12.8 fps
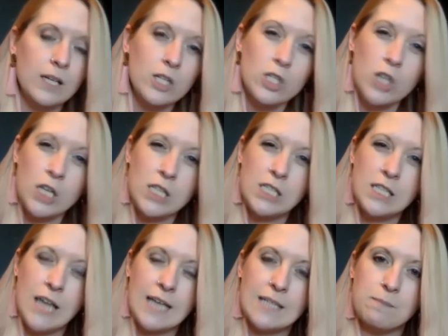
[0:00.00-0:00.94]
Just
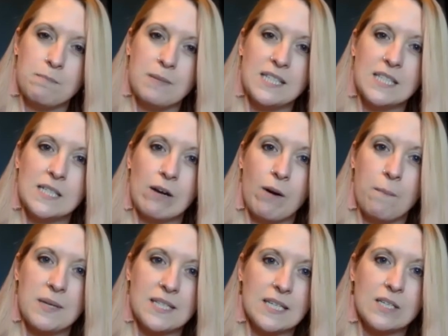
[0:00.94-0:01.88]
as Mr. and
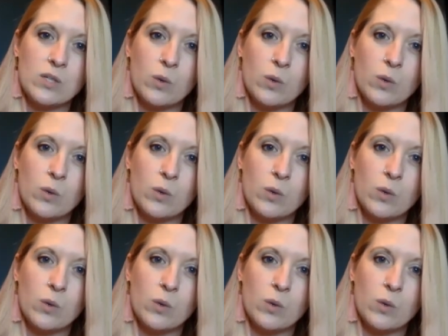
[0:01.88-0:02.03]
Mrs.